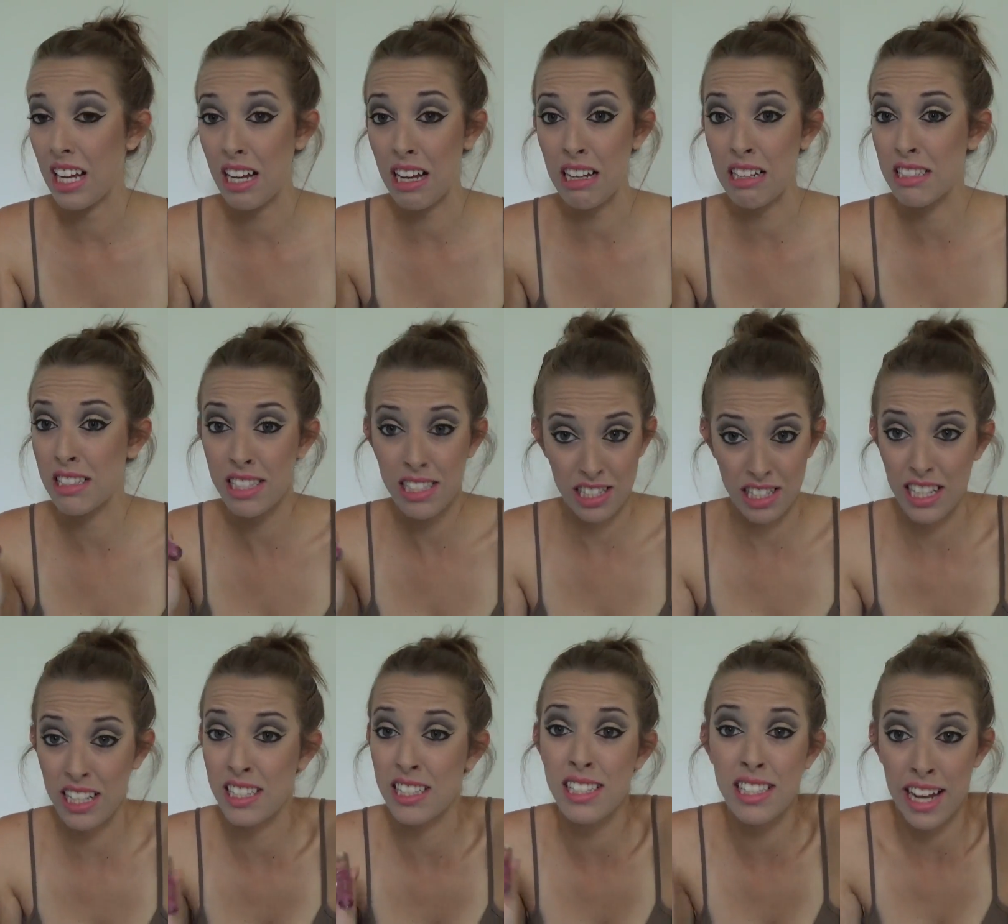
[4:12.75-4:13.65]
It's
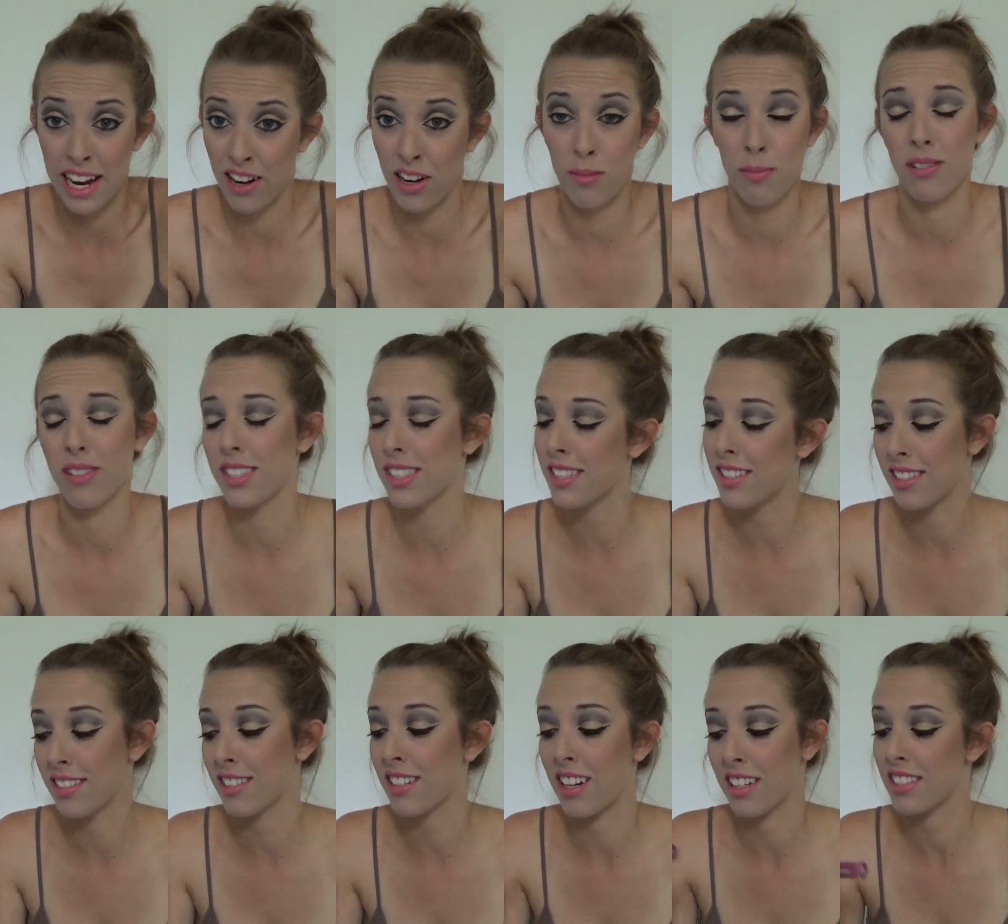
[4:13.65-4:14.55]
terrible. It's
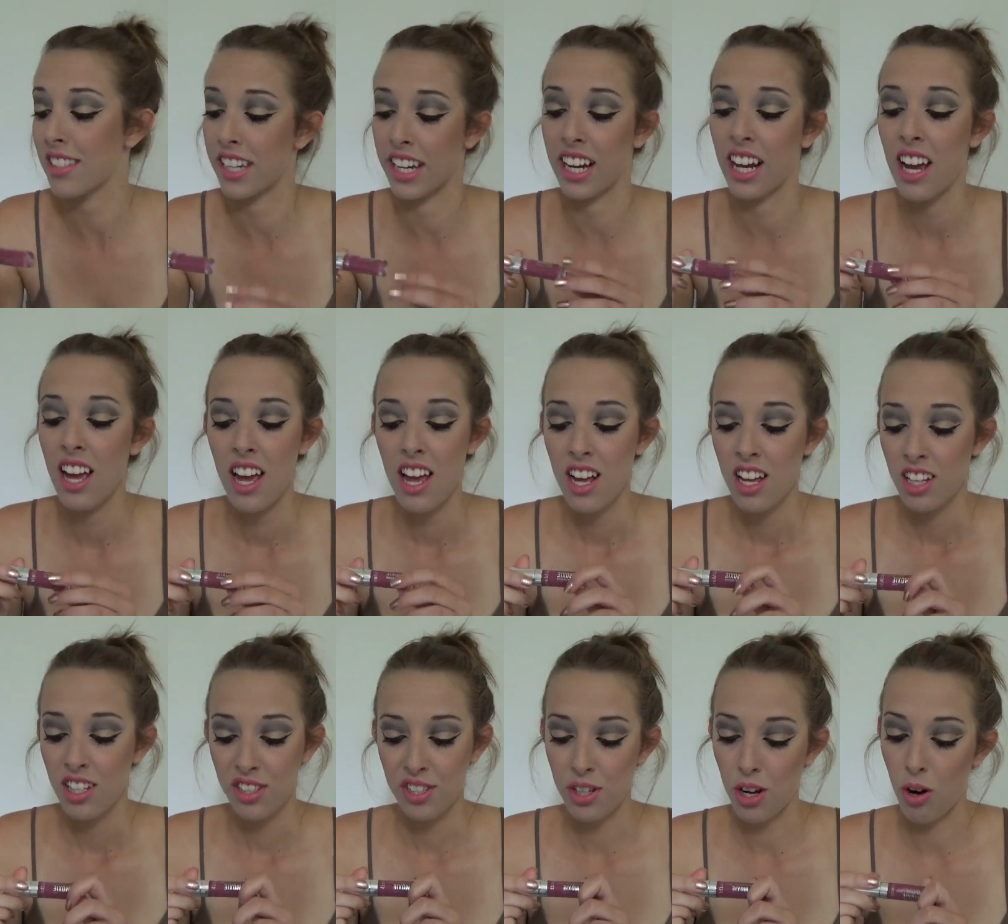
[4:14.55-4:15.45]
disgusting.
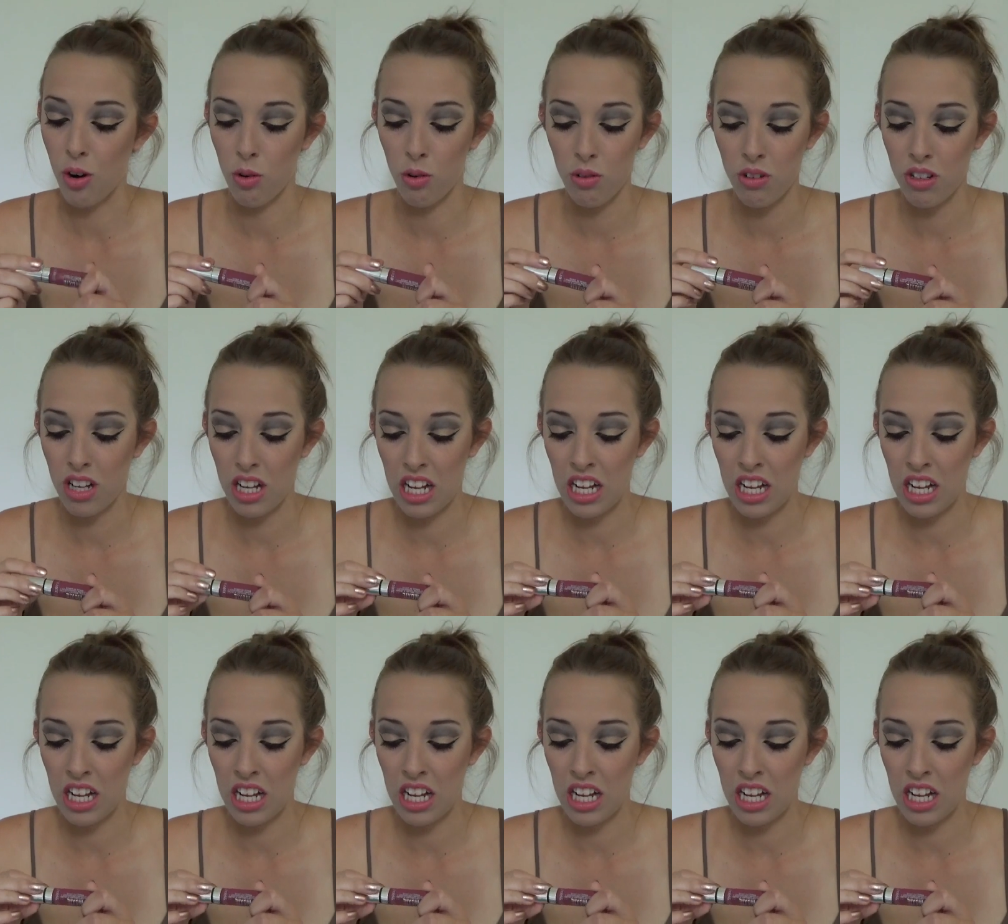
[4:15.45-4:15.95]
So